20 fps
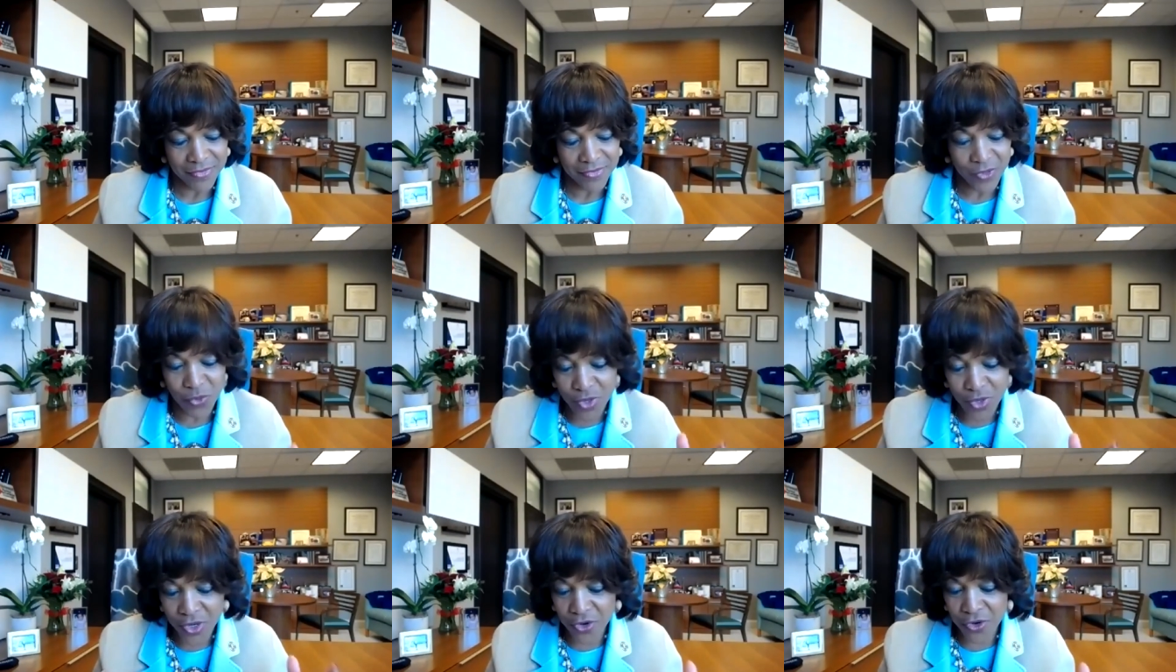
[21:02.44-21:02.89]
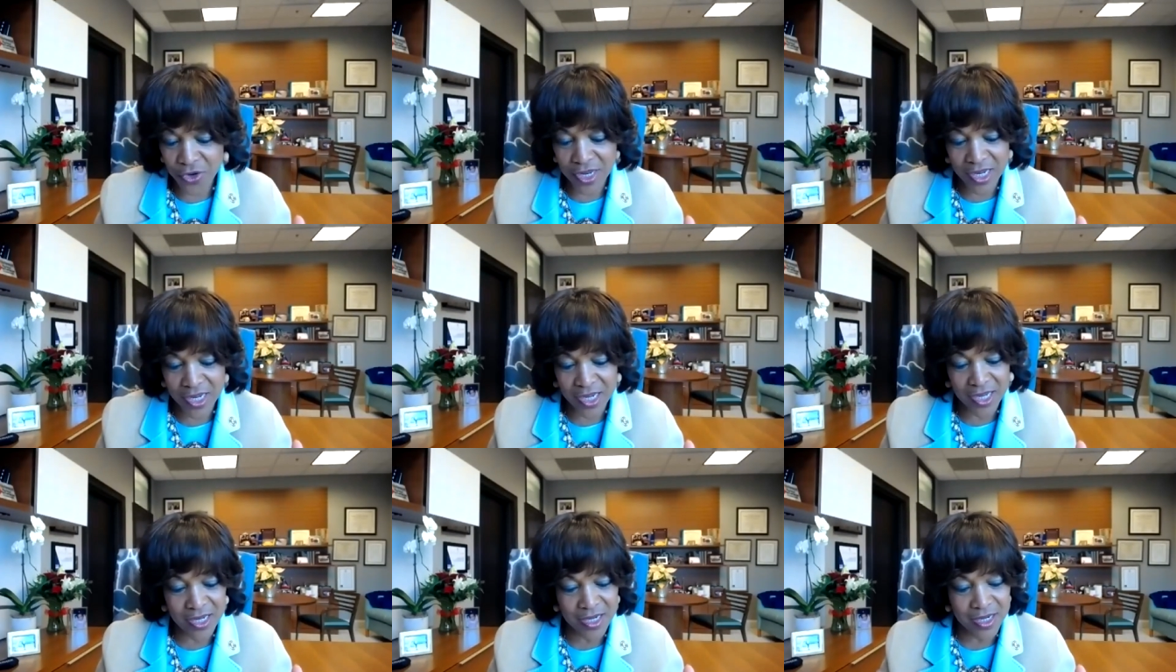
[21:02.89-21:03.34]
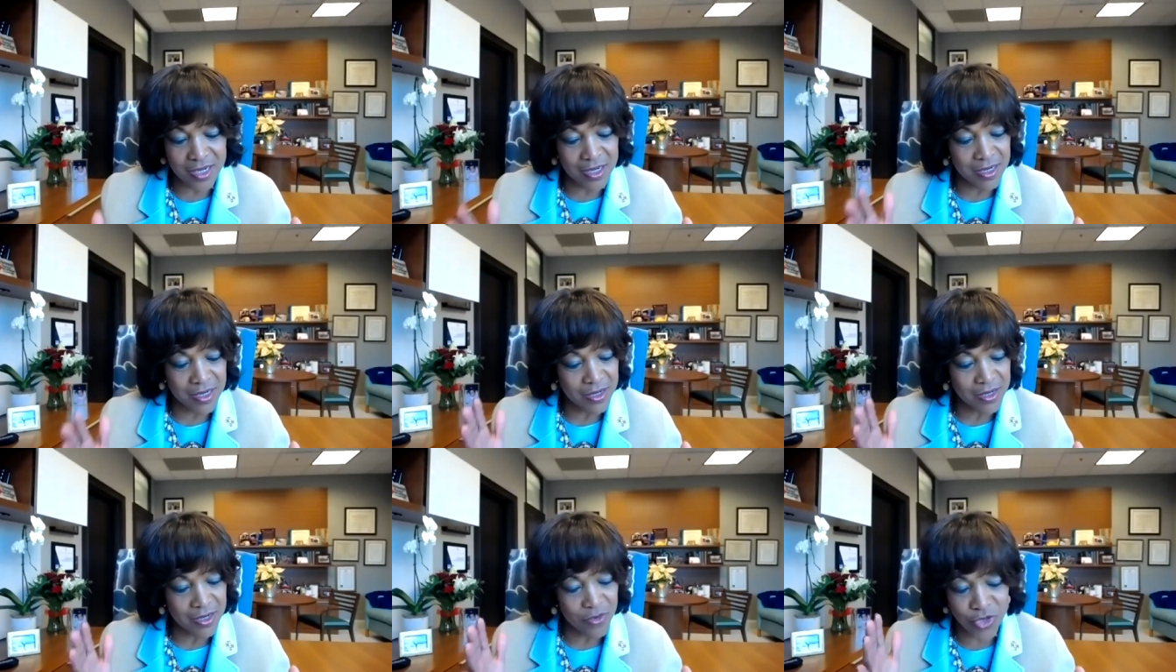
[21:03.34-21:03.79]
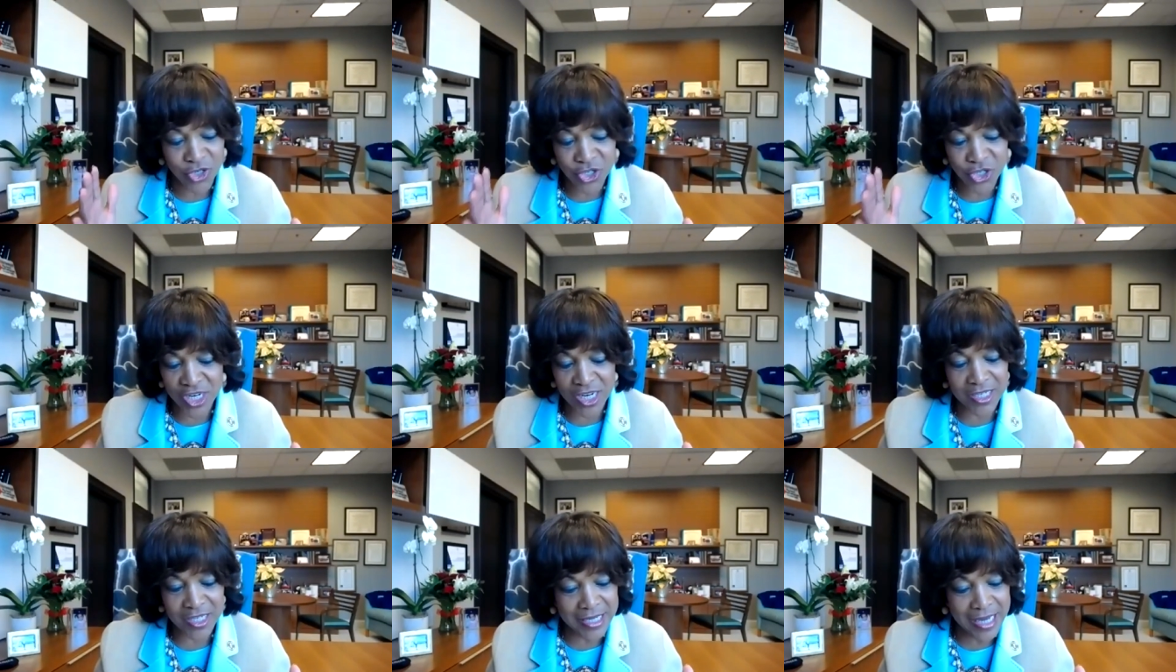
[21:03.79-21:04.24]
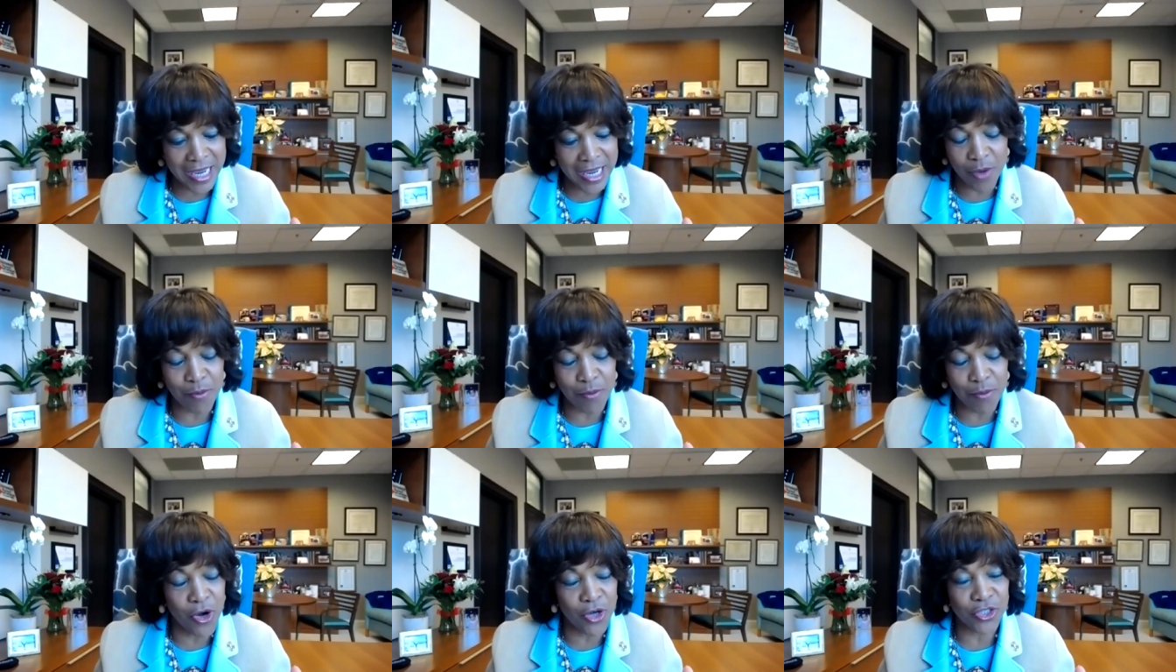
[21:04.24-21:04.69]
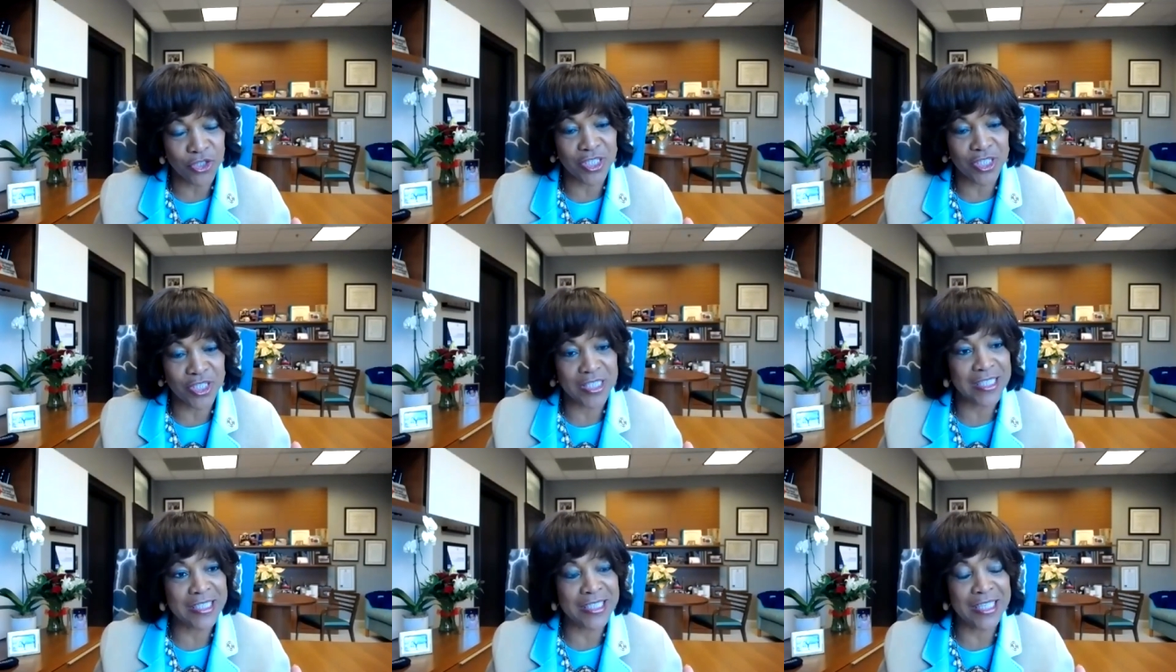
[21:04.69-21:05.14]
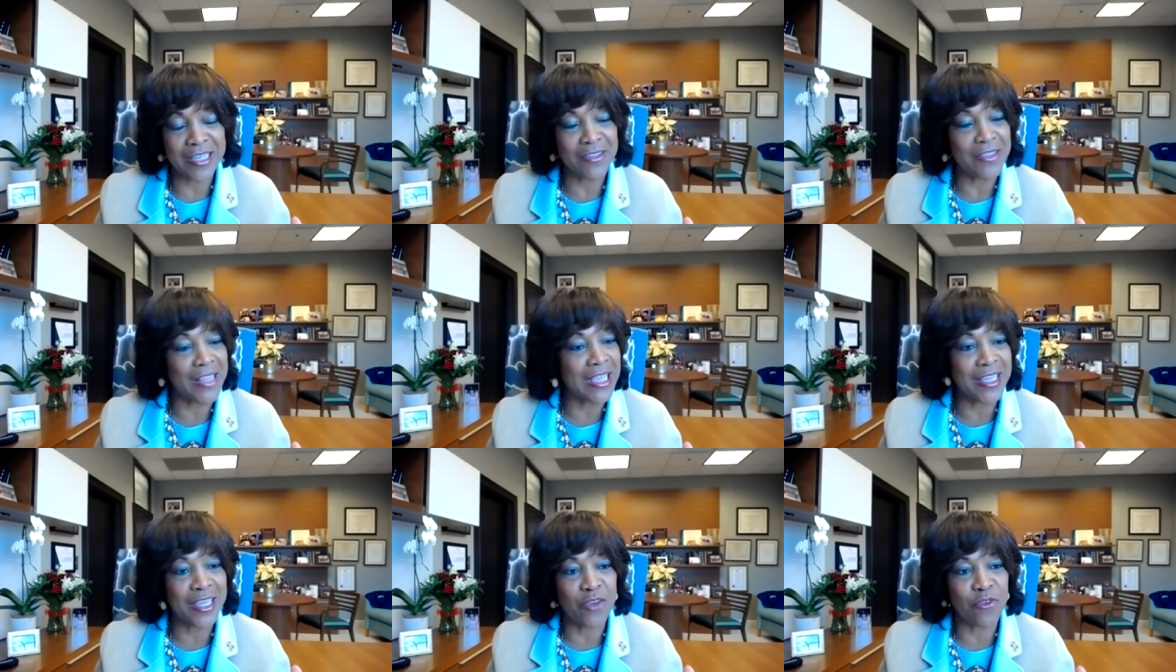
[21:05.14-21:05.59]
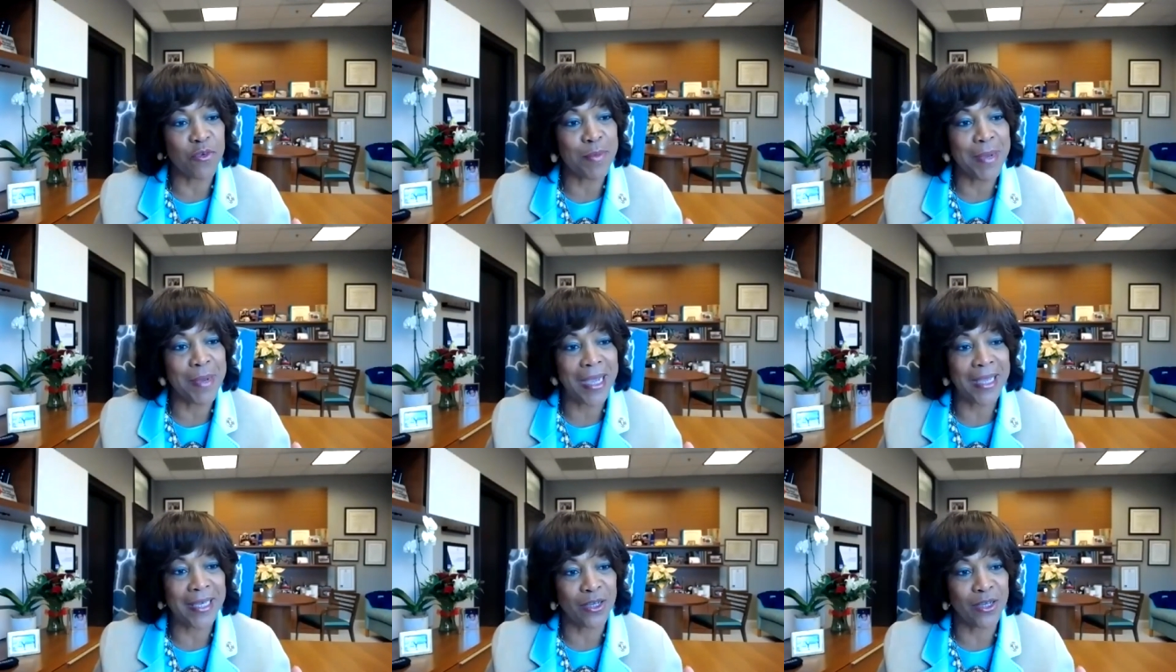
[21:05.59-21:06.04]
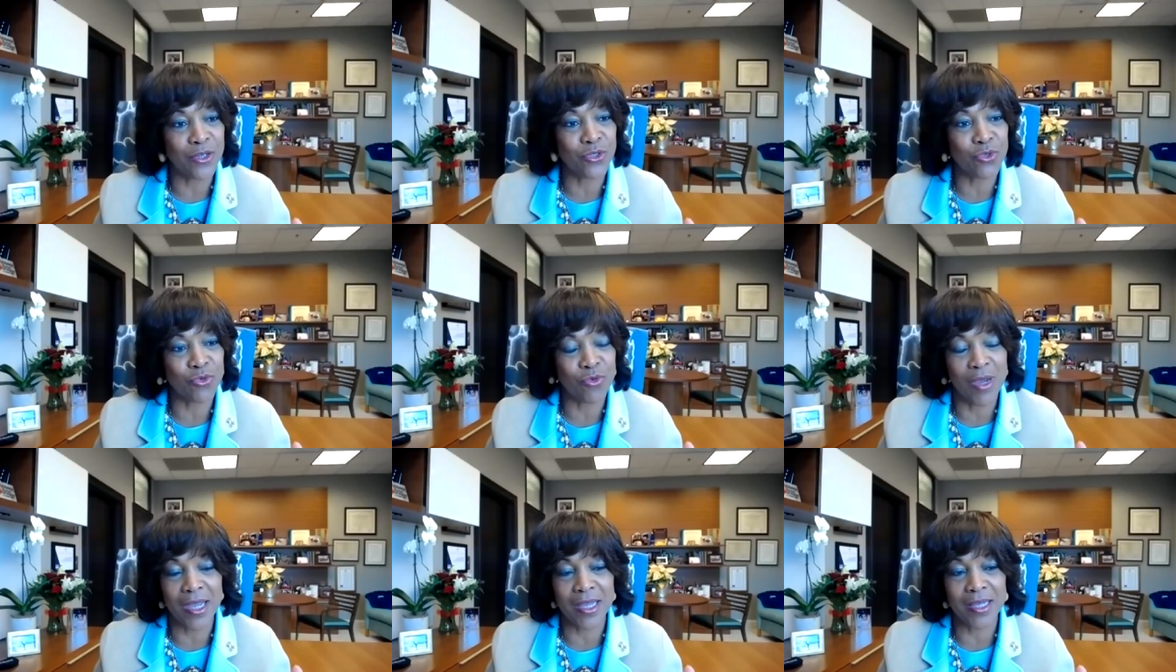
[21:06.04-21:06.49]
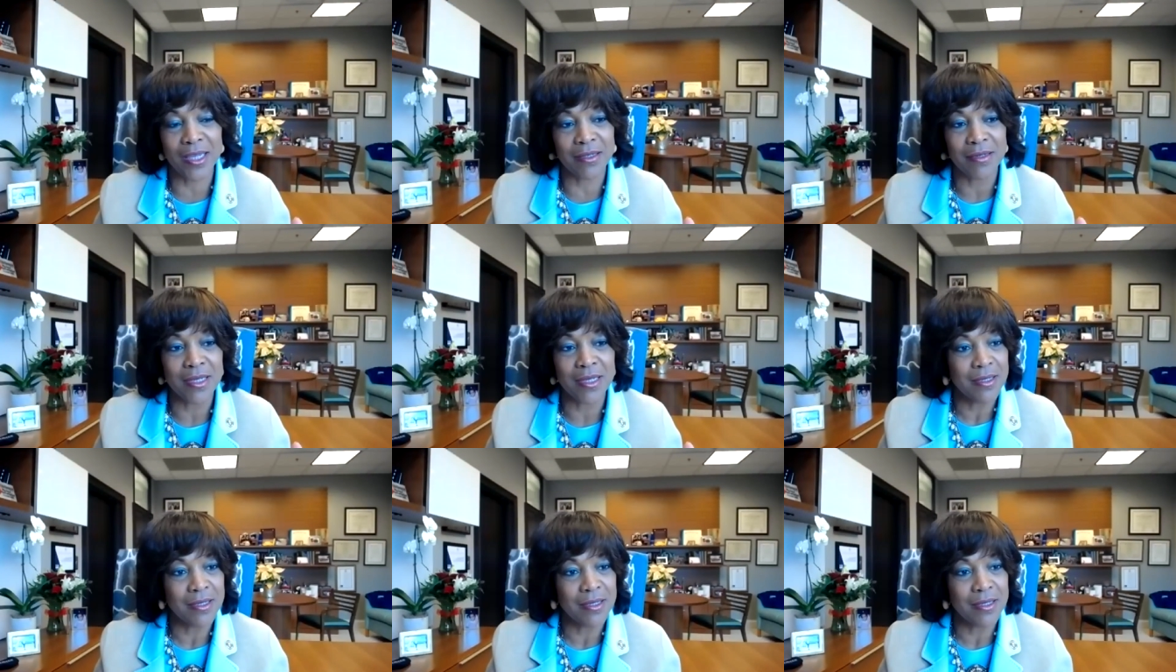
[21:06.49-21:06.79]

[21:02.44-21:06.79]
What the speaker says: we shut down March 16th like everybody else, right?